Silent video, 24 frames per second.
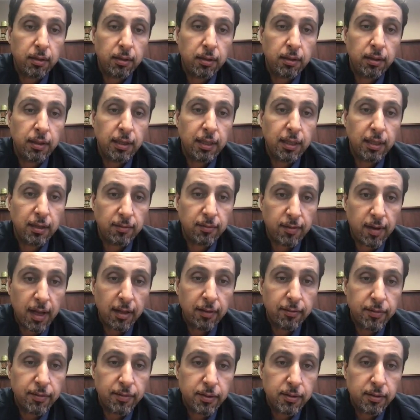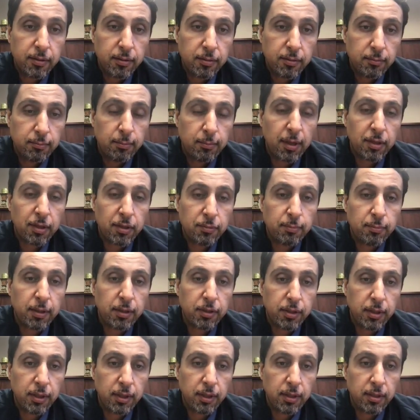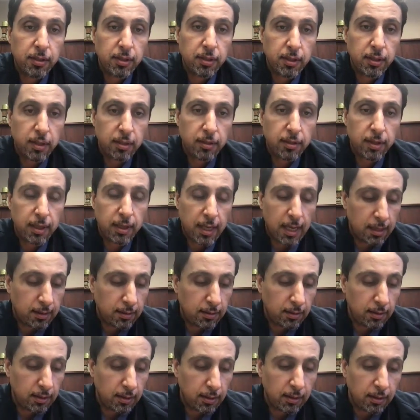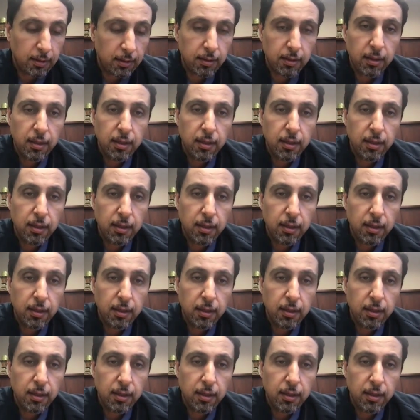leaky valves much easier than handling